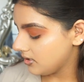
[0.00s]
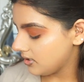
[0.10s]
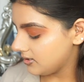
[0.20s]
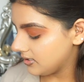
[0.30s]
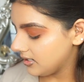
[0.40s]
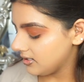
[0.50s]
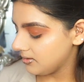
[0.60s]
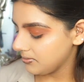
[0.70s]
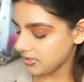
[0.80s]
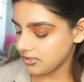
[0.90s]
and then
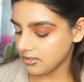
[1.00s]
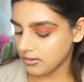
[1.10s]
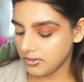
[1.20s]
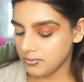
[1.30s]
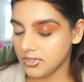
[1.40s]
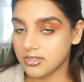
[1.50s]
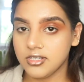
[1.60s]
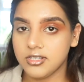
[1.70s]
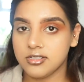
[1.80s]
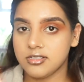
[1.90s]
I'm gonna go in with
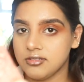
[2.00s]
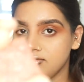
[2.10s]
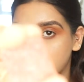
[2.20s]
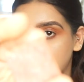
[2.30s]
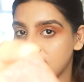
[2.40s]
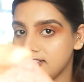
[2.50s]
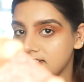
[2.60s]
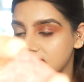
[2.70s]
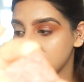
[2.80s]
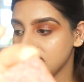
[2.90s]
this
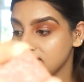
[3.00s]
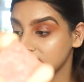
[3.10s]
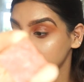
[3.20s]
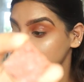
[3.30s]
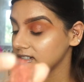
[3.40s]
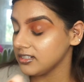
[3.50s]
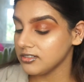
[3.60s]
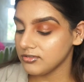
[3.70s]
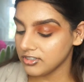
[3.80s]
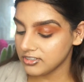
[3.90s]
red
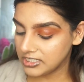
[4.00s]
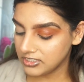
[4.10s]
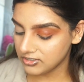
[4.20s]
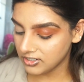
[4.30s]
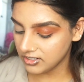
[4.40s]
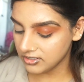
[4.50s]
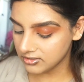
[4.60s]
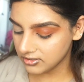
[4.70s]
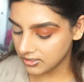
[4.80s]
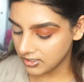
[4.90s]
Glitterati
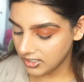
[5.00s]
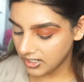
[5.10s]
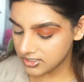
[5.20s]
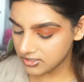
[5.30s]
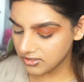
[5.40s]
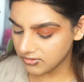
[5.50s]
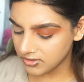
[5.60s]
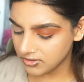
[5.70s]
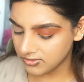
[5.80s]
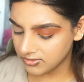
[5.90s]
shade. I don't
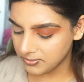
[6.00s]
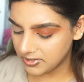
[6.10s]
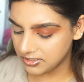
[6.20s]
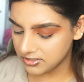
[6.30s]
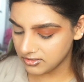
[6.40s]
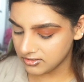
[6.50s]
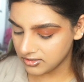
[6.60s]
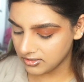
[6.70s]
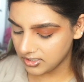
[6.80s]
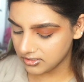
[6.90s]
even know if Bleach
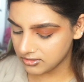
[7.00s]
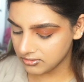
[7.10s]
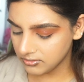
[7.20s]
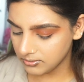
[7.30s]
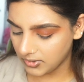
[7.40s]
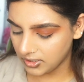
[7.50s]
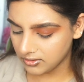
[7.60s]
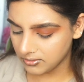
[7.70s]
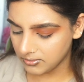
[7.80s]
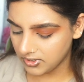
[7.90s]
London like do
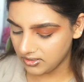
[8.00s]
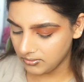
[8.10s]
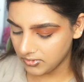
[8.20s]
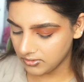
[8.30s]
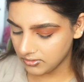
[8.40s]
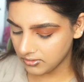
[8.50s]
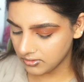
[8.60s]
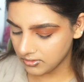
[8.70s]
makeup anymore.